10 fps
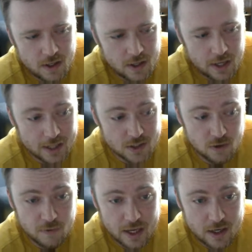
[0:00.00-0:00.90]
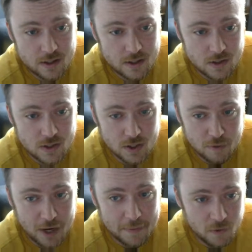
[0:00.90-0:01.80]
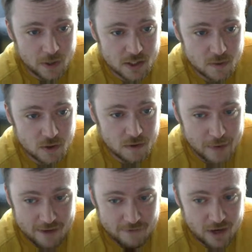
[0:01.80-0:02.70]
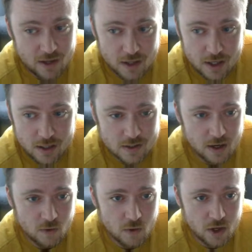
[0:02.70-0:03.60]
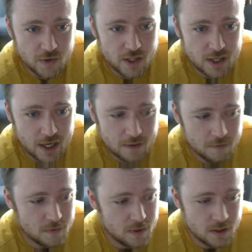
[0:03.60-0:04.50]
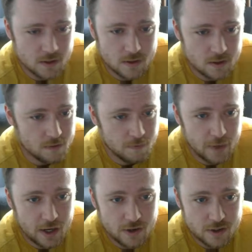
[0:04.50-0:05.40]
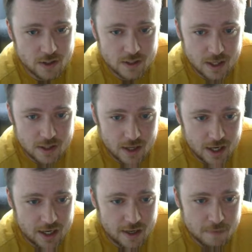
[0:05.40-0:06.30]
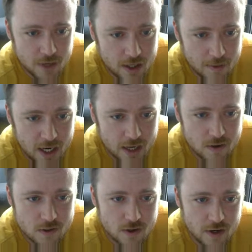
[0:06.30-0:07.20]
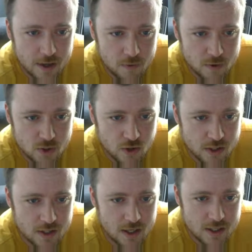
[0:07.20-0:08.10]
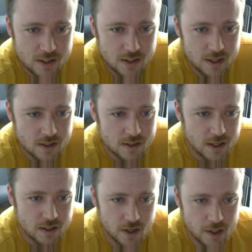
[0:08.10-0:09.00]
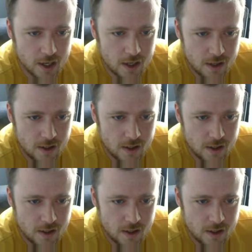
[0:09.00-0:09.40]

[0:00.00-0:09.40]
At 2 mana, this is still probably reasonable. Matt Vey thinks that it would go in the deck. He's better at this deck than I am by a mile, so I will trust his instinct on that.